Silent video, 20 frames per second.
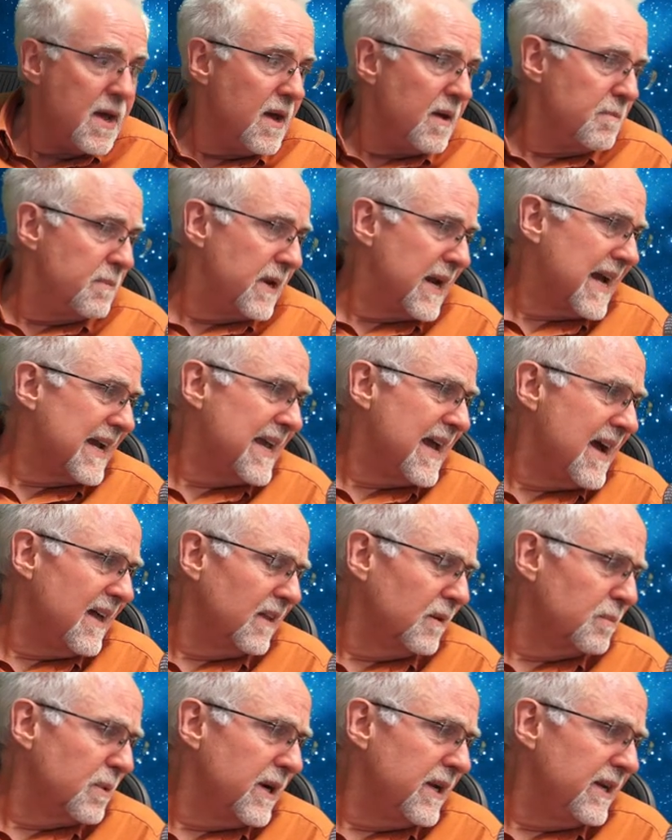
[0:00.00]
But I
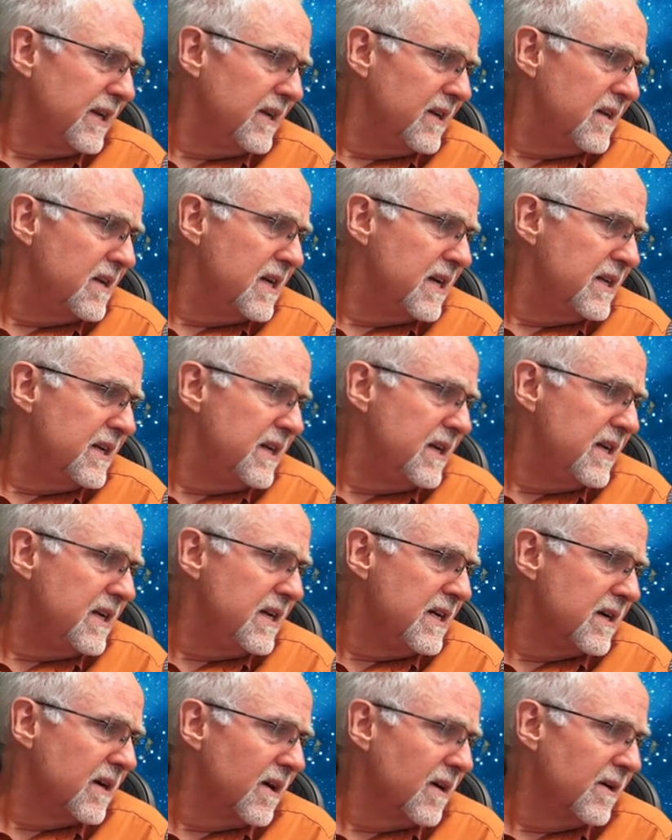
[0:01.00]
calibrated it in
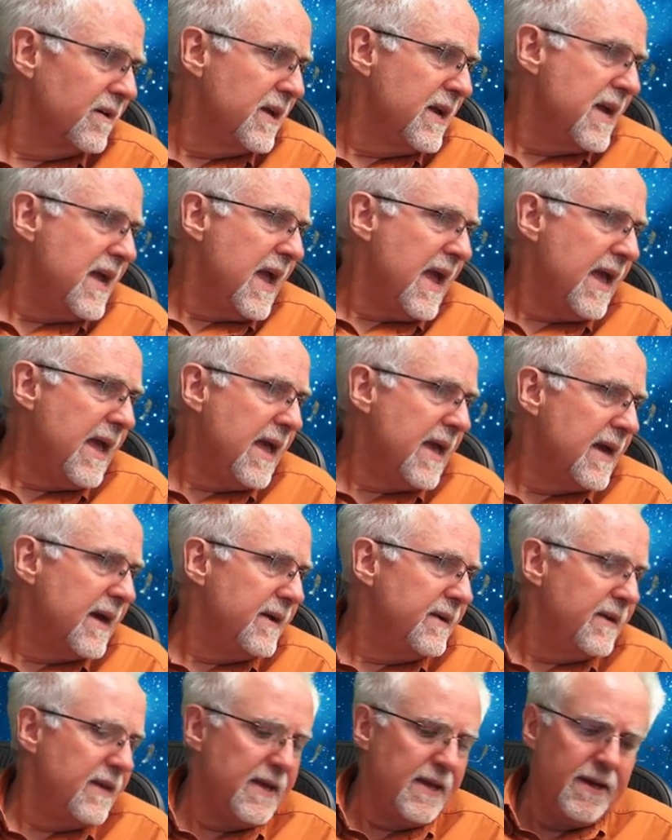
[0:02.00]
here,
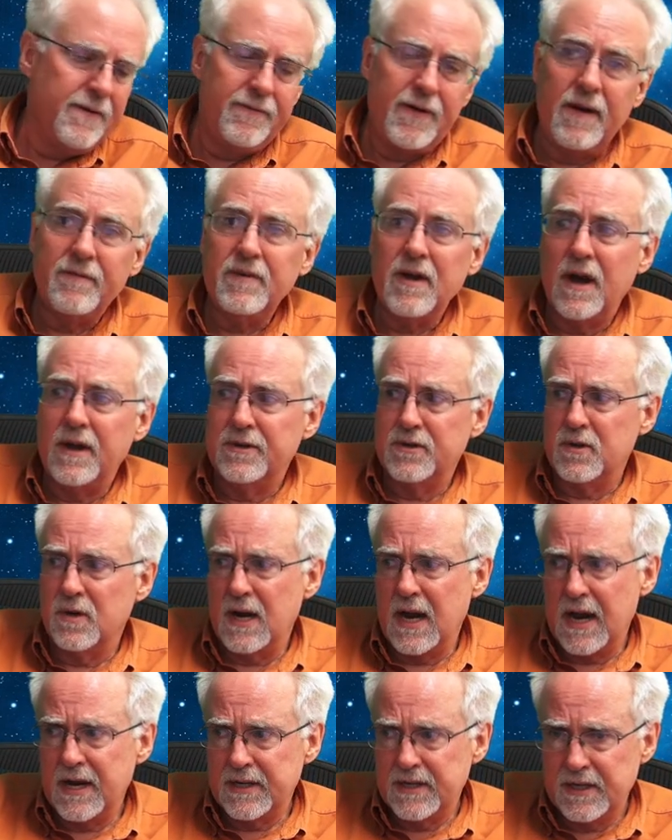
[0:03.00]
and if I've got
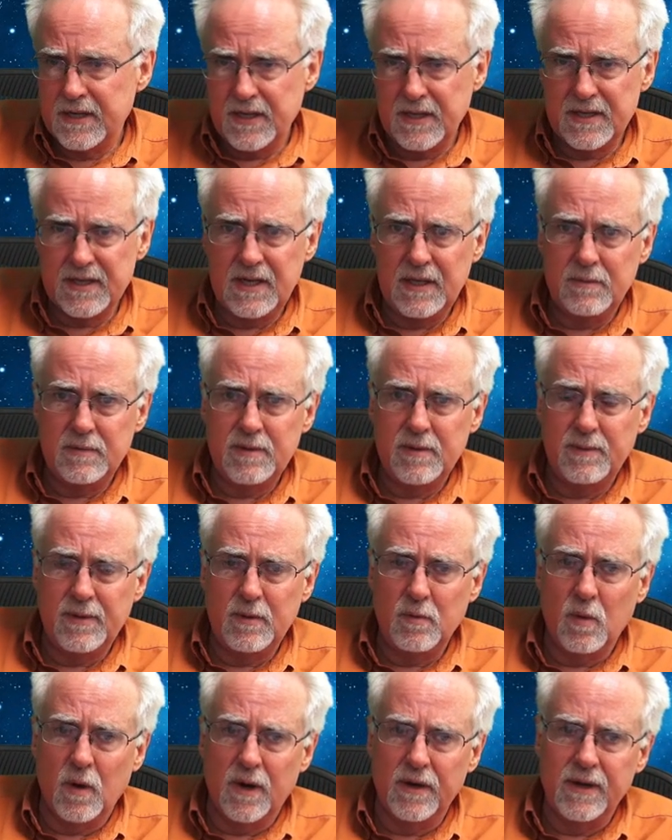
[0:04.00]
traction, it seems to be
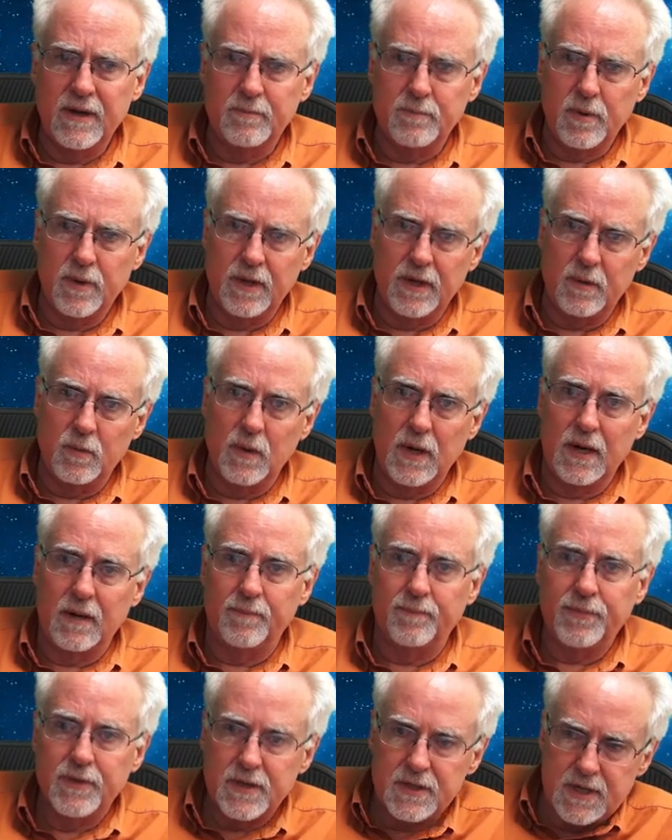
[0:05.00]
working pretty well.
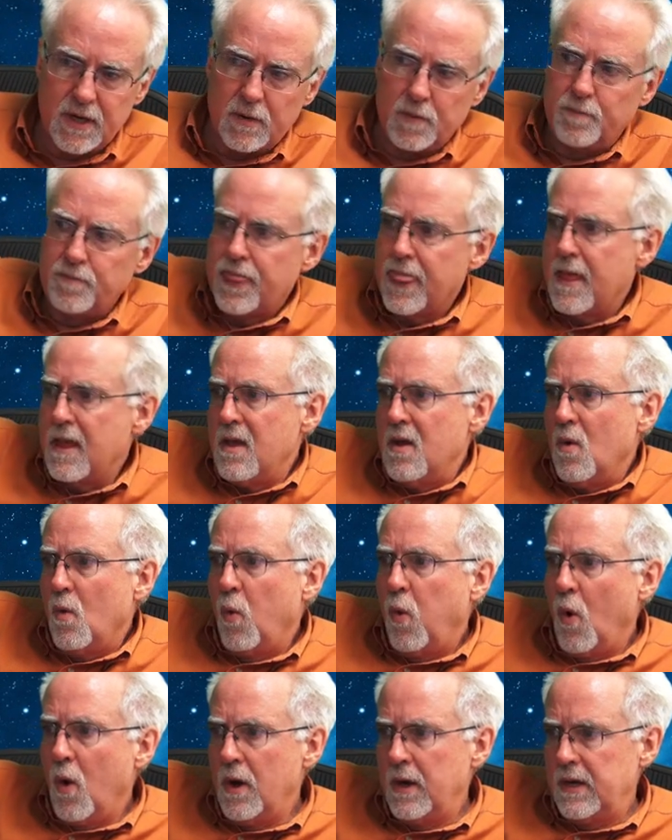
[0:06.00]
So
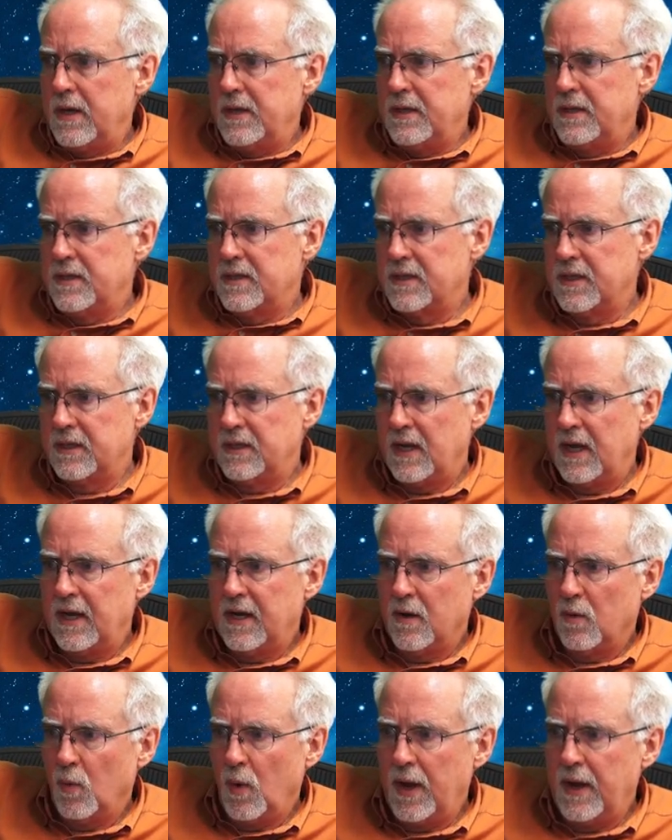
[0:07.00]
what is the
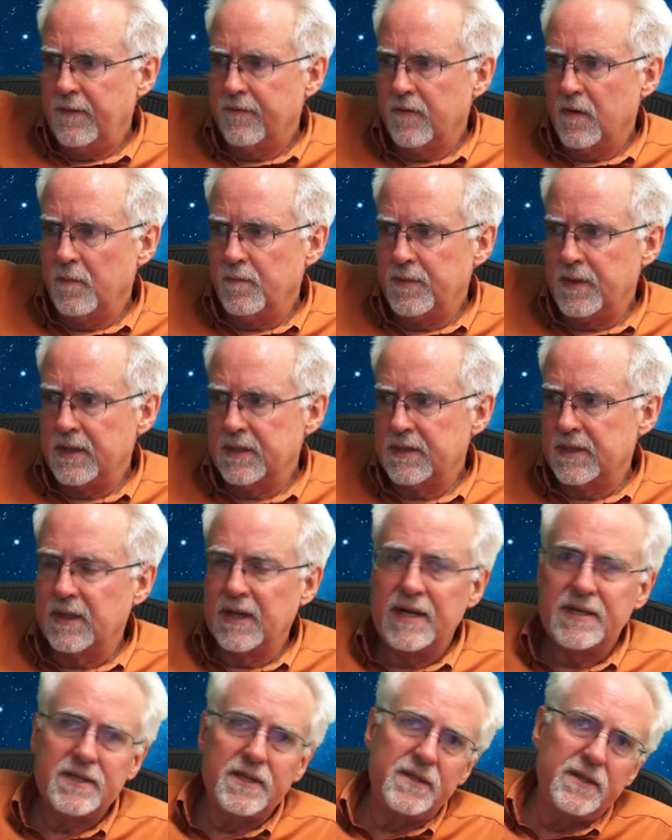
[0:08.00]
takeaway from this
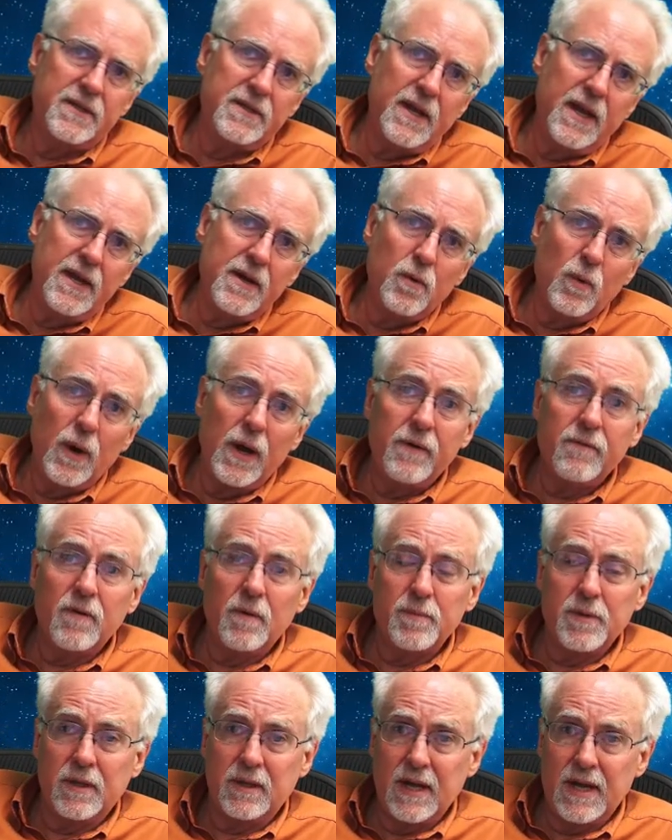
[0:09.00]
lesson? The takeaway from
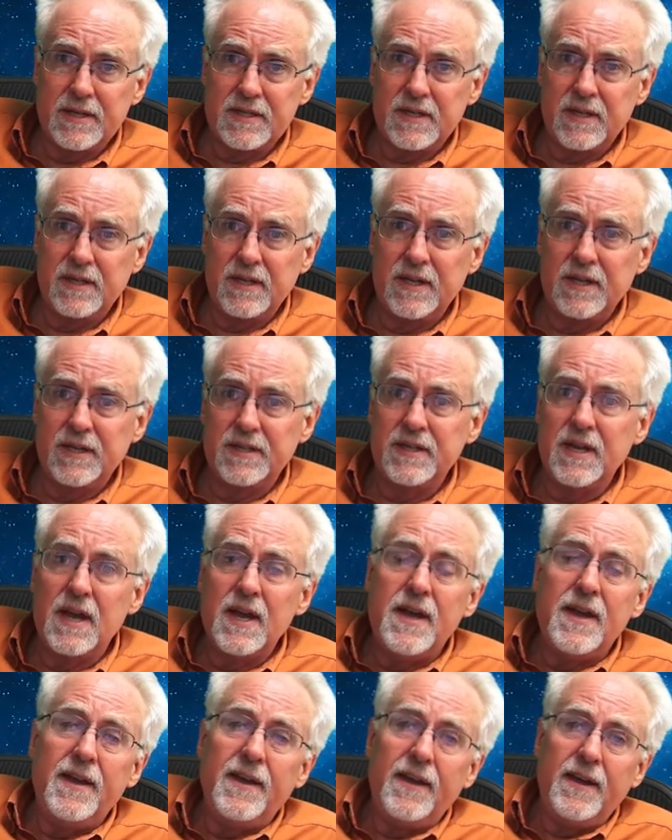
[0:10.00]
the lesson is
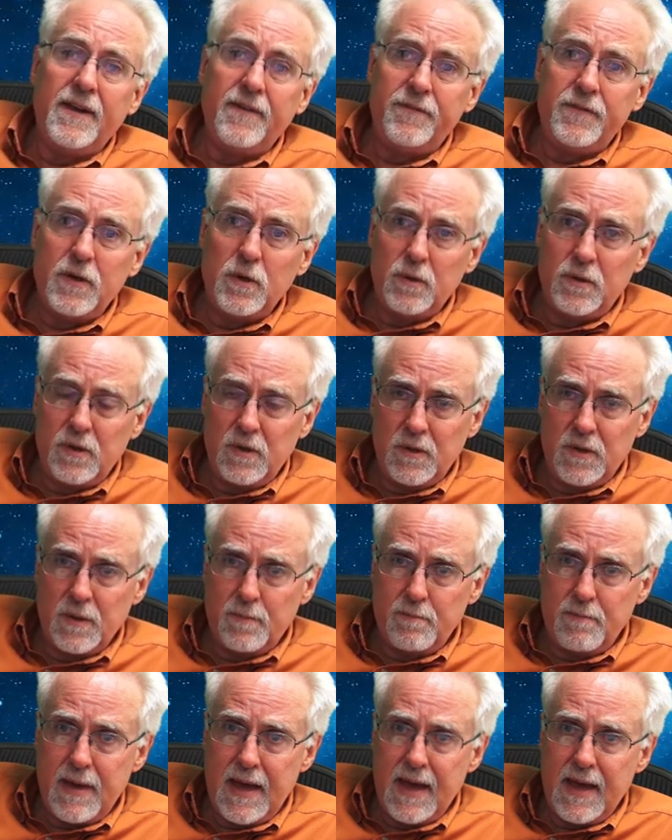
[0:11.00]
if you do the
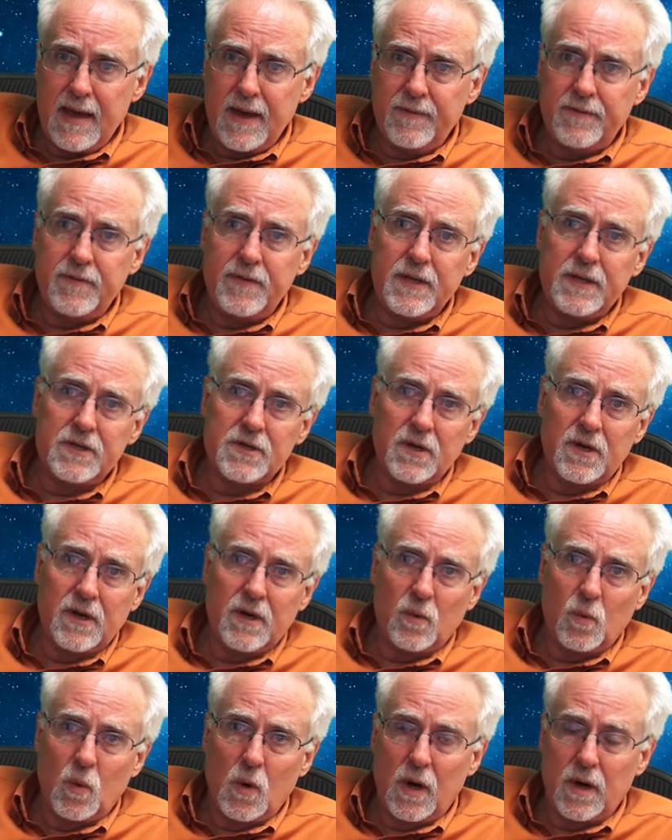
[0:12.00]
math, things are going to
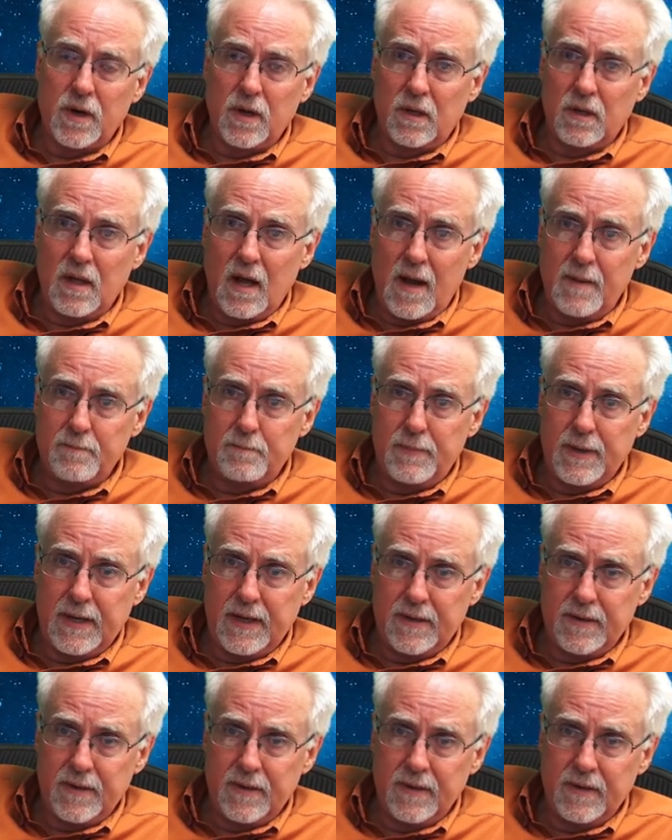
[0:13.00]
work a lot
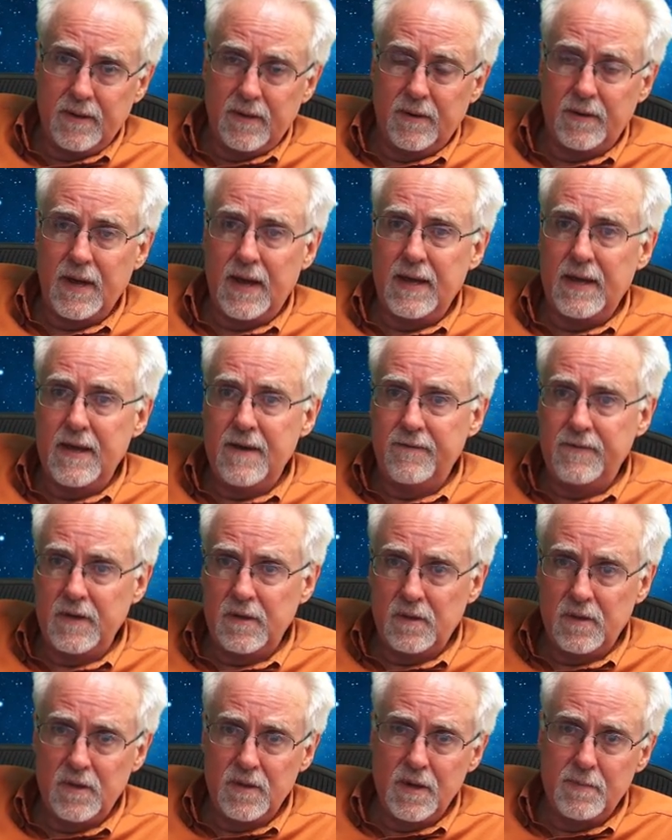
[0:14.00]
better. Okay, if you
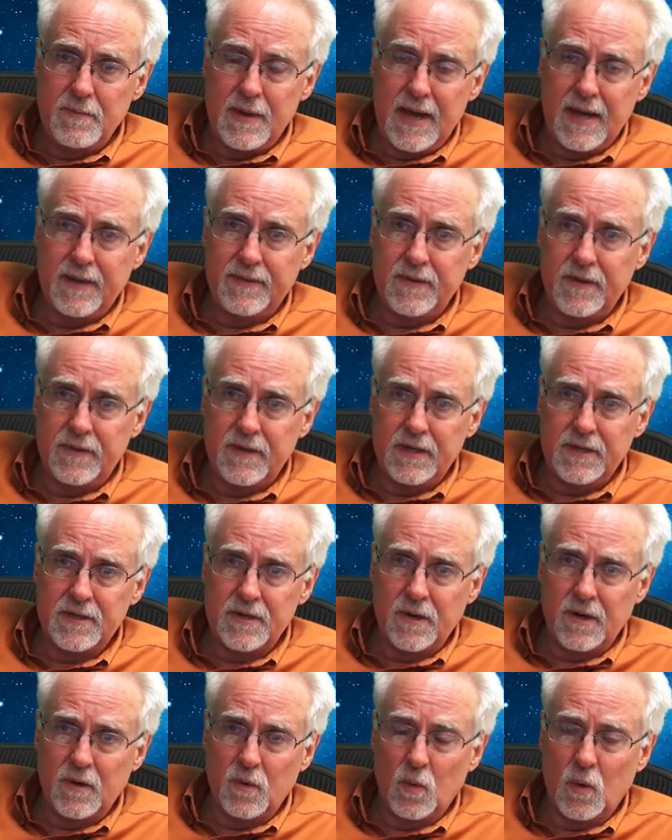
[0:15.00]
do the math, the things are going
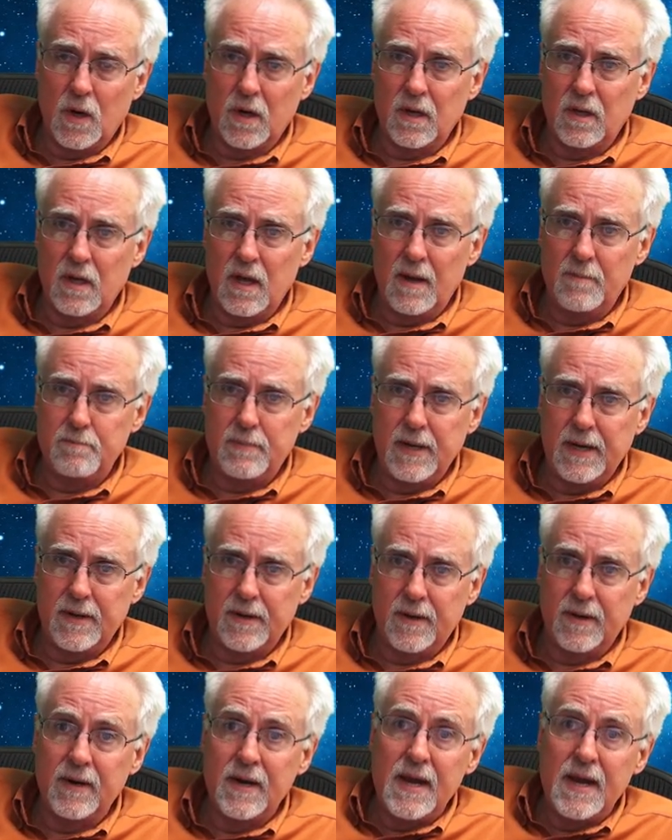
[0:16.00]
to work a lot better.